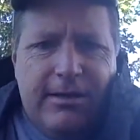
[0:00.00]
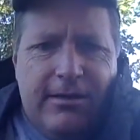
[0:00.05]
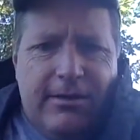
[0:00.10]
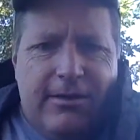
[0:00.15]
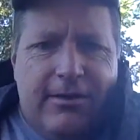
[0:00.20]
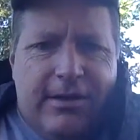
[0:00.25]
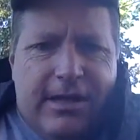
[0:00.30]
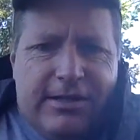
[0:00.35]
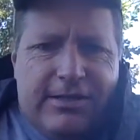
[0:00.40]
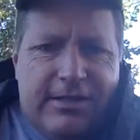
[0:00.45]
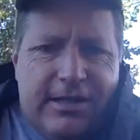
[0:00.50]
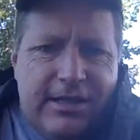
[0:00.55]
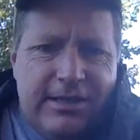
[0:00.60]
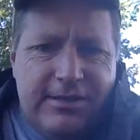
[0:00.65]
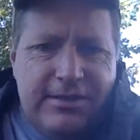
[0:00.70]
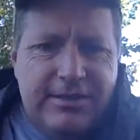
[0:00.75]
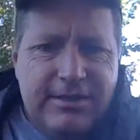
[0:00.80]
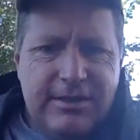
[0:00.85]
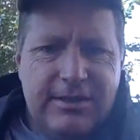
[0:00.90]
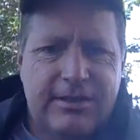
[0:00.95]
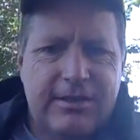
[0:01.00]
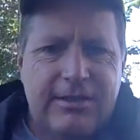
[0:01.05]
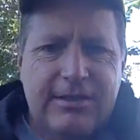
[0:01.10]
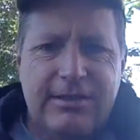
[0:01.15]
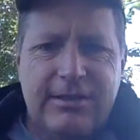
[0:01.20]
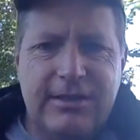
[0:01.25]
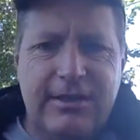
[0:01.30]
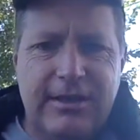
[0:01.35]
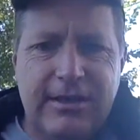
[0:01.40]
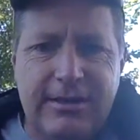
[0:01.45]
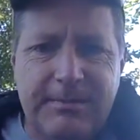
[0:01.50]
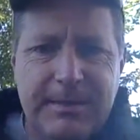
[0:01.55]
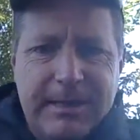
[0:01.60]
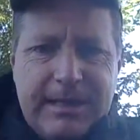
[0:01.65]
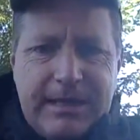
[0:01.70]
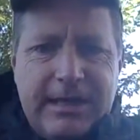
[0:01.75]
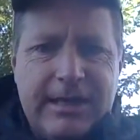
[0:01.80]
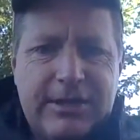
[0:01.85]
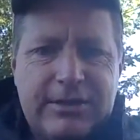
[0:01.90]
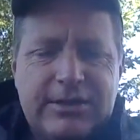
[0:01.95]
Oh, that's nice. Oh
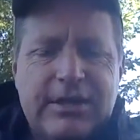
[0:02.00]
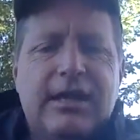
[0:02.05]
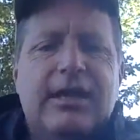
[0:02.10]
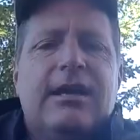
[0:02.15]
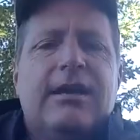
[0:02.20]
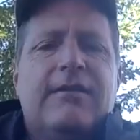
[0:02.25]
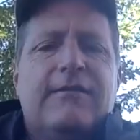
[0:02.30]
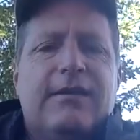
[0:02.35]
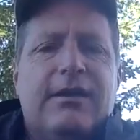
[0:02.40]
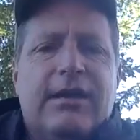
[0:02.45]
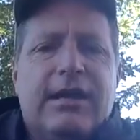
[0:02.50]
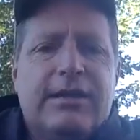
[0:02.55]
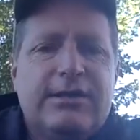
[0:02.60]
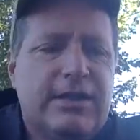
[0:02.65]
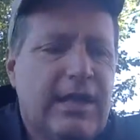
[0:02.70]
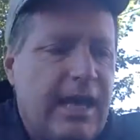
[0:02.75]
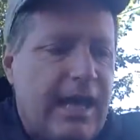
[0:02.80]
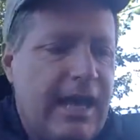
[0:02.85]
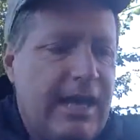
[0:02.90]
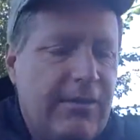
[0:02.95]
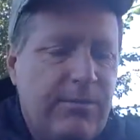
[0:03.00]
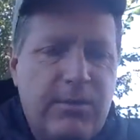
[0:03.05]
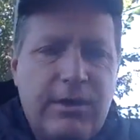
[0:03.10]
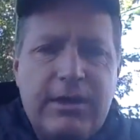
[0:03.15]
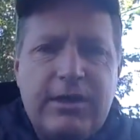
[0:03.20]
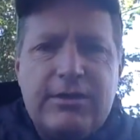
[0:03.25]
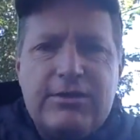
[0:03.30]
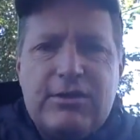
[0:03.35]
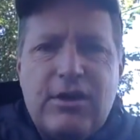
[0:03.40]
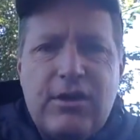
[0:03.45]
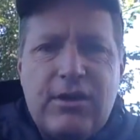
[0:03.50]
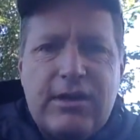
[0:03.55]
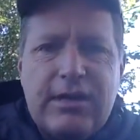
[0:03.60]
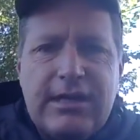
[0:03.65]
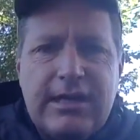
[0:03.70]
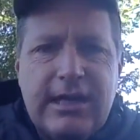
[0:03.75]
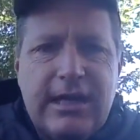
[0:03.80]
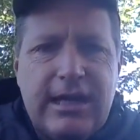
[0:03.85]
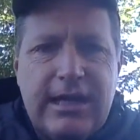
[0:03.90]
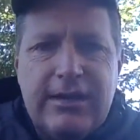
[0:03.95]
gosh, very nice. Hey, we're gonna talk
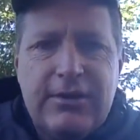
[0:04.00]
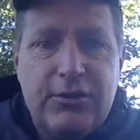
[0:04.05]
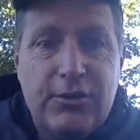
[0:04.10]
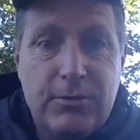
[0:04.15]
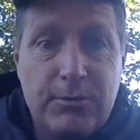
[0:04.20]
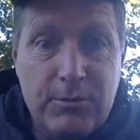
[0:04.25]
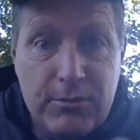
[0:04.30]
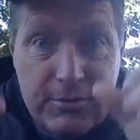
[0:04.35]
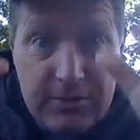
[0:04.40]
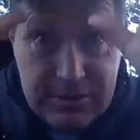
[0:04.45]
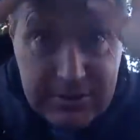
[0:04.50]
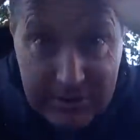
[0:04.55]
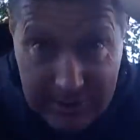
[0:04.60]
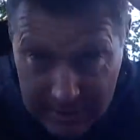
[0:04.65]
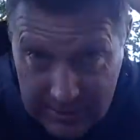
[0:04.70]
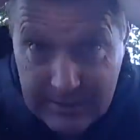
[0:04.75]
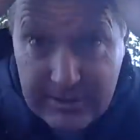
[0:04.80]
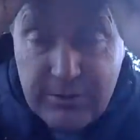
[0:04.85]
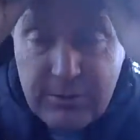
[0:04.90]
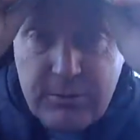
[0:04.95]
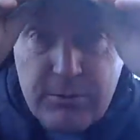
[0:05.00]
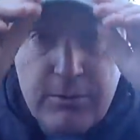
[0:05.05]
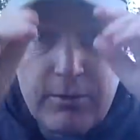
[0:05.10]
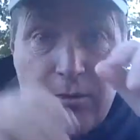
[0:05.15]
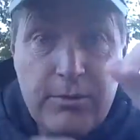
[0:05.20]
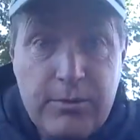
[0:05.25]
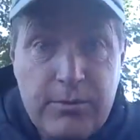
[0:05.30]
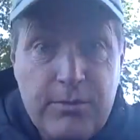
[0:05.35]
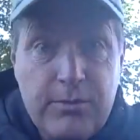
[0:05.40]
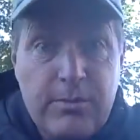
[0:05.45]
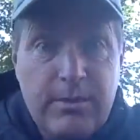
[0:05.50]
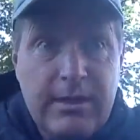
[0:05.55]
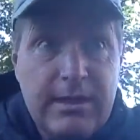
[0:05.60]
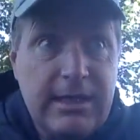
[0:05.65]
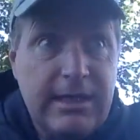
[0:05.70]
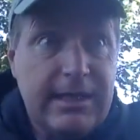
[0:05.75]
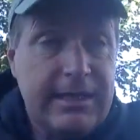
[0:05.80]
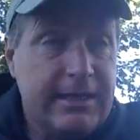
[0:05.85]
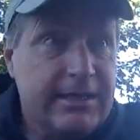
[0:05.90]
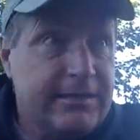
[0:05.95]
numerals through
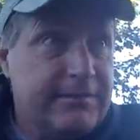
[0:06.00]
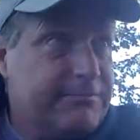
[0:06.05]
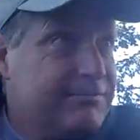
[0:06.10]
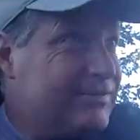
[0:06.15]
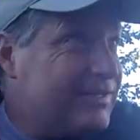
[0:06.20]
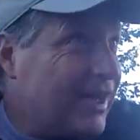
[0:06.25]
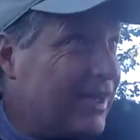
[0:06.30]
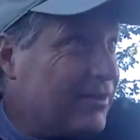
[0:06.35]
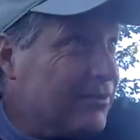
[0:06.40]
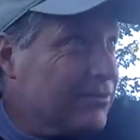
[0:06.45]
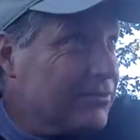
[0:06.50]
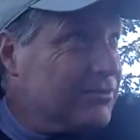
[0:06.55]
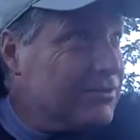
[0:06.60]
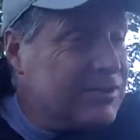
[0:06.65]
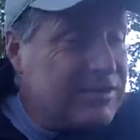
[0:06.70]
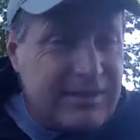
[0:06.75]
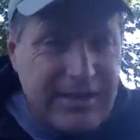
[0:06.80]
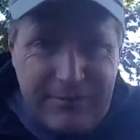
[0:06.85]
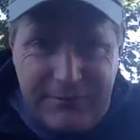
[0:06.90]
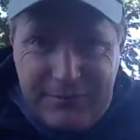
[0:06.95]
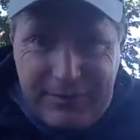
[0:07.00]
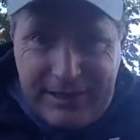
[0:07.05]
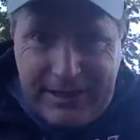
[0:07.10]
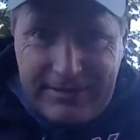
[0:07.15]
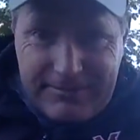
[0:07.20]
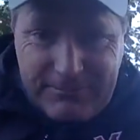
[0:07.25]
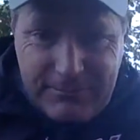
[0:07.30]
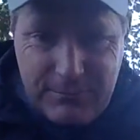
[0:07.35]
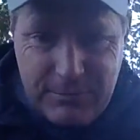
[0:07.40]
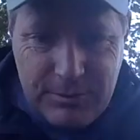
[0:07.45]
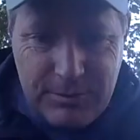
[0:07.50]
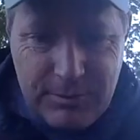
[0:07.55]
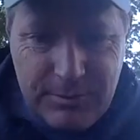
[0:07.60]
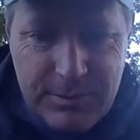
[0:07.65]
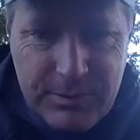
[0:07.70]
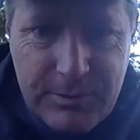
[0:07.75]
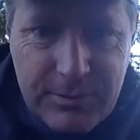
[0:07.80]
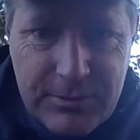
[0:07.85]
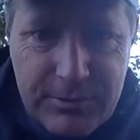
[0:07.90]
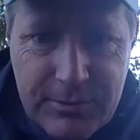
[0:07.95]
titles. I forget what we're
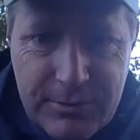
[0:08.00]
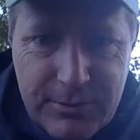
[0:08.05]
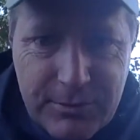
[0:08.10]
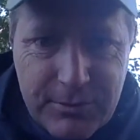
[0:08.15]
doing.